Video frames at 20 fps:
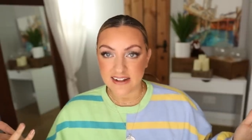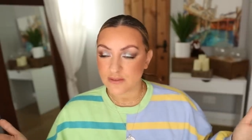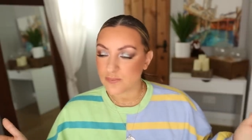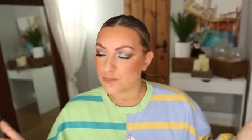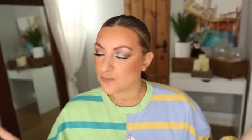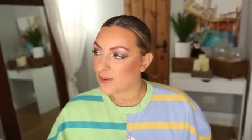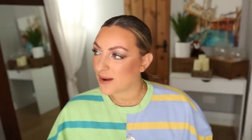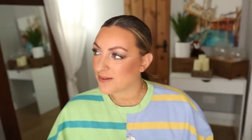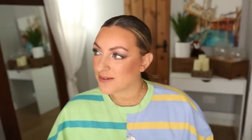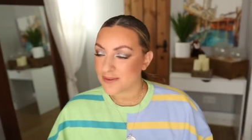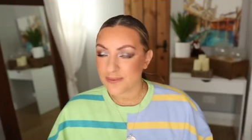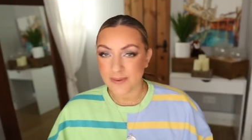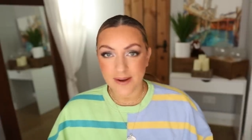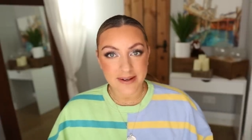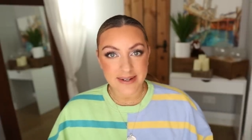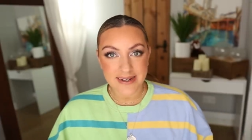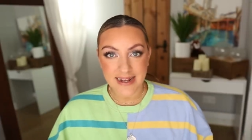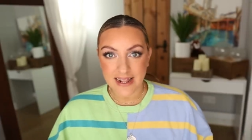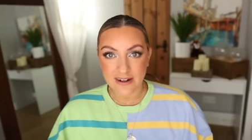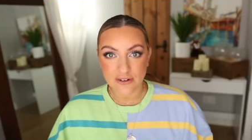It's very,
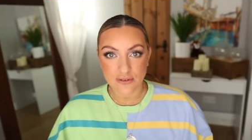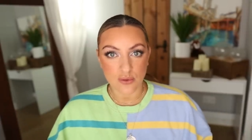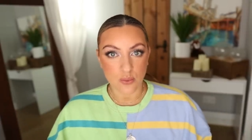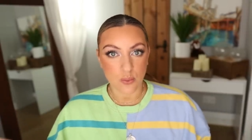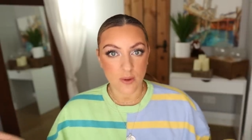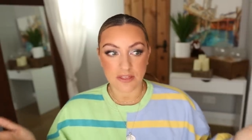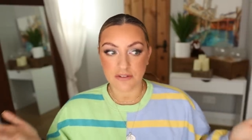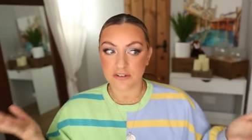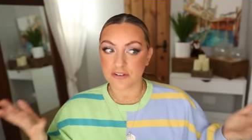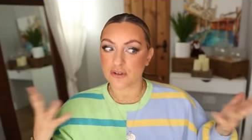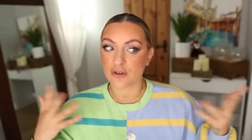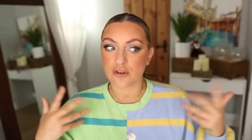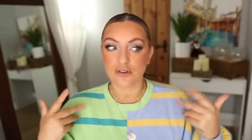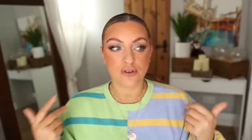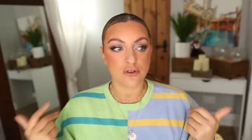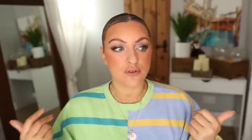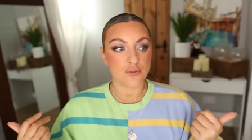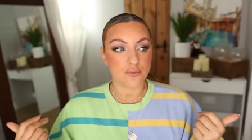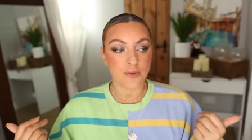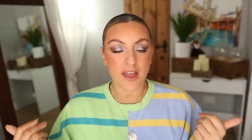very natural, whether it's on
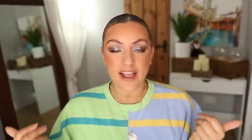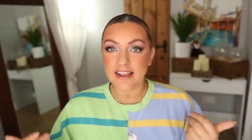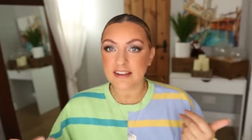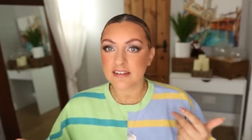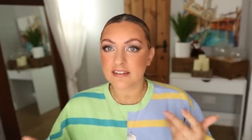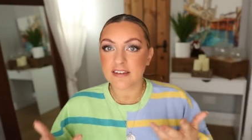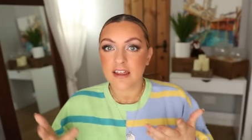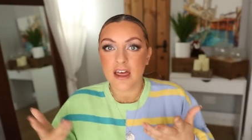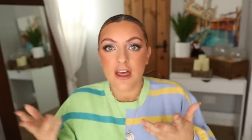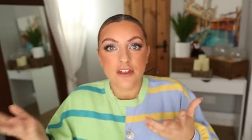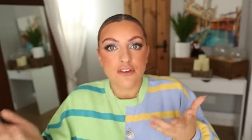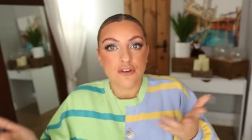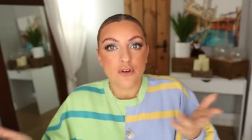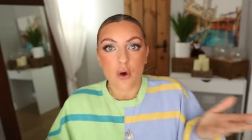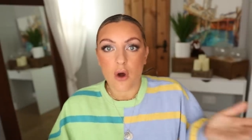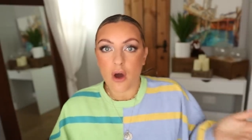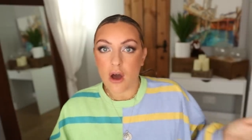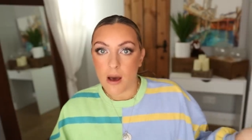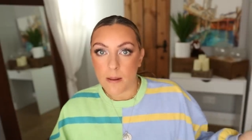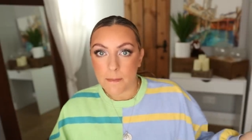your face,
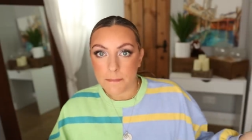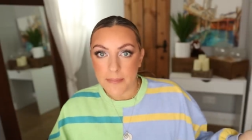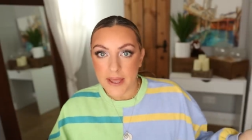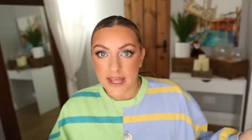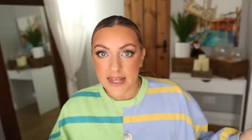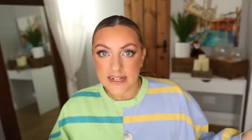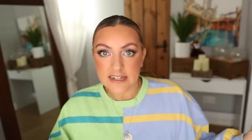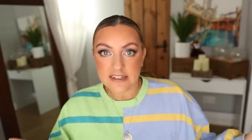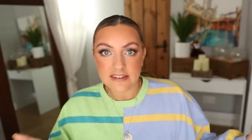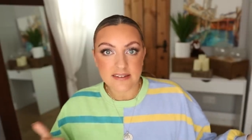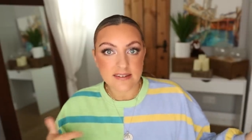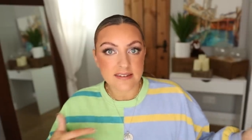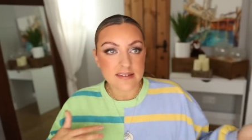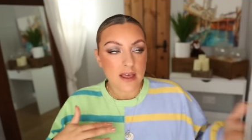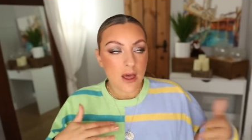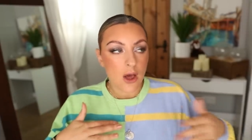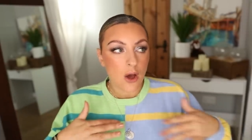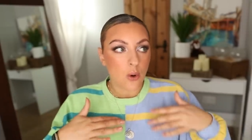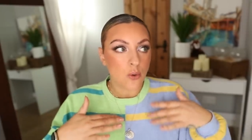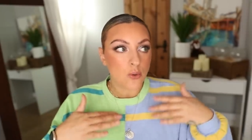your armpits,
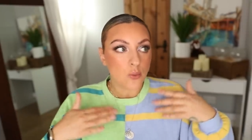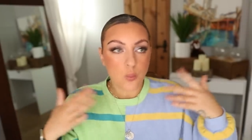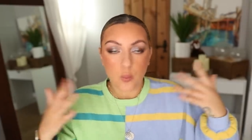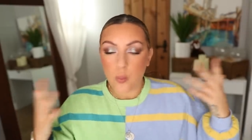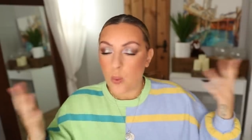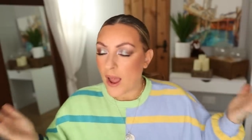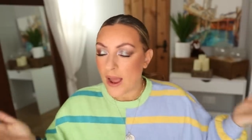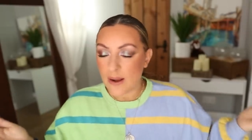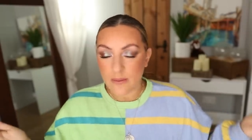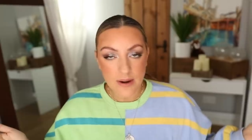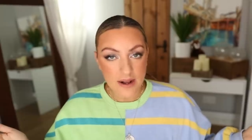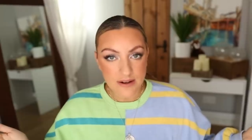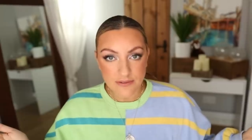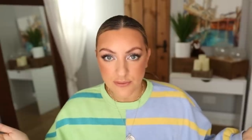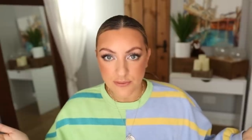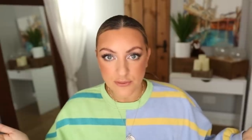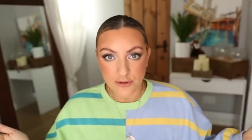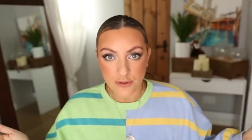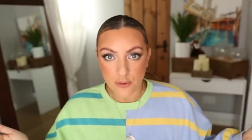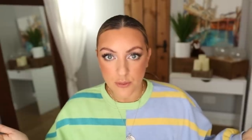
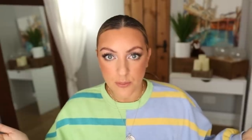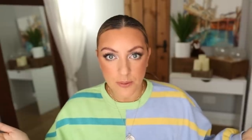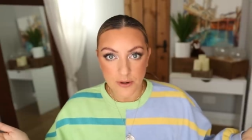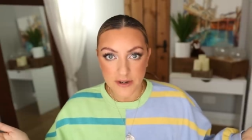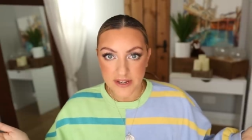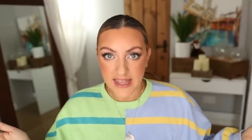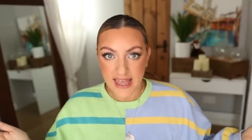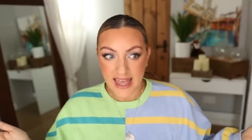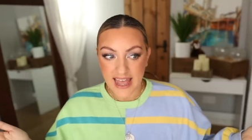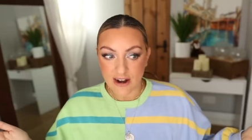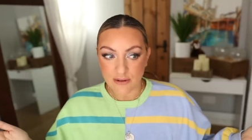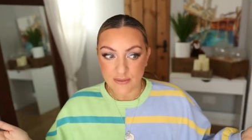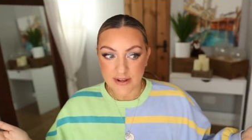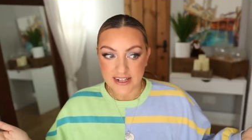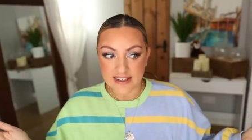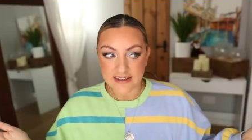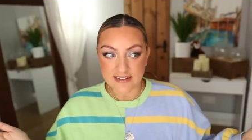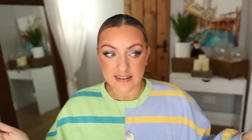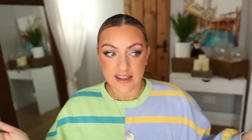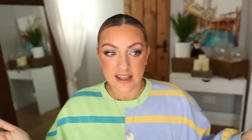wherever your body hair
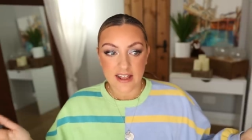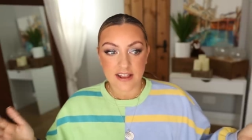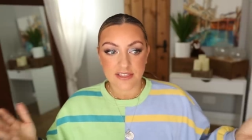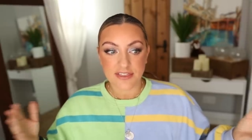is.